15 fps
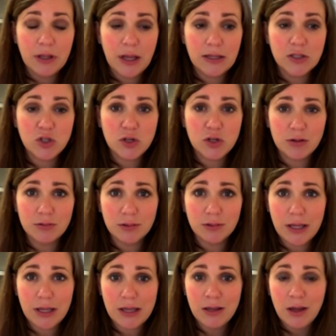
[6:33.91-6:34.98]
And
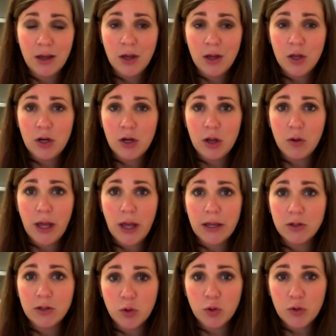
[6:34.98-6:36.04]
certainly, at
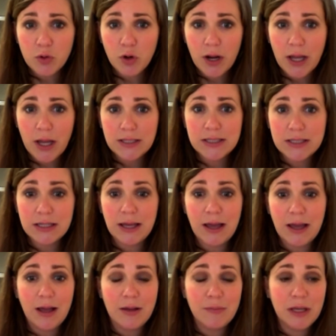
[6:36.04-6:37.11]
NorthCrest,
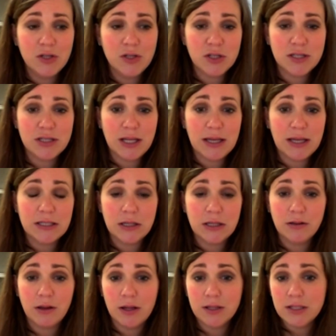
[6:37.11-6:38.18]
and just as
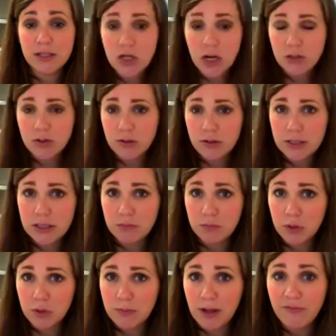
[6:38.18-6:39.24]
a doctor that's
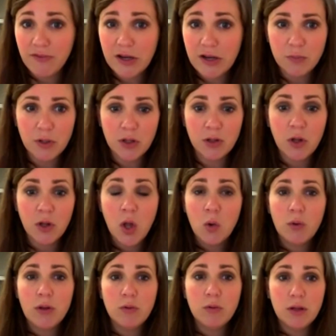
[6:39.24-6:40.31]
employed by Vanderbilt,
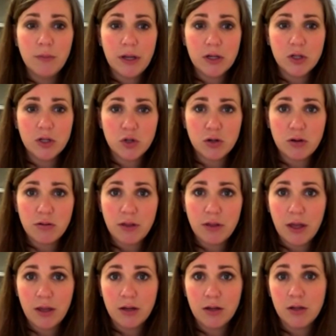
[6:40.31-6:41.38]
we want to make sure
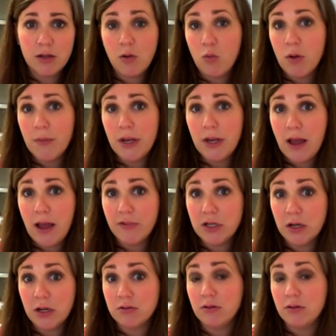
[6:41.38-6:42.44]
that, women have a
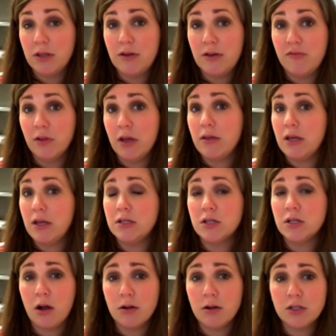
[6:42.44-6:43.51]
doctor that they feel like they can
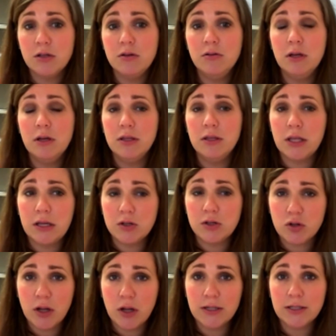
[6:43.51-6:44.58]
talk to and that they can
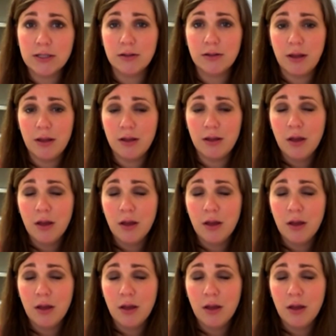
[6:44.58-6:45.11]
trust, and that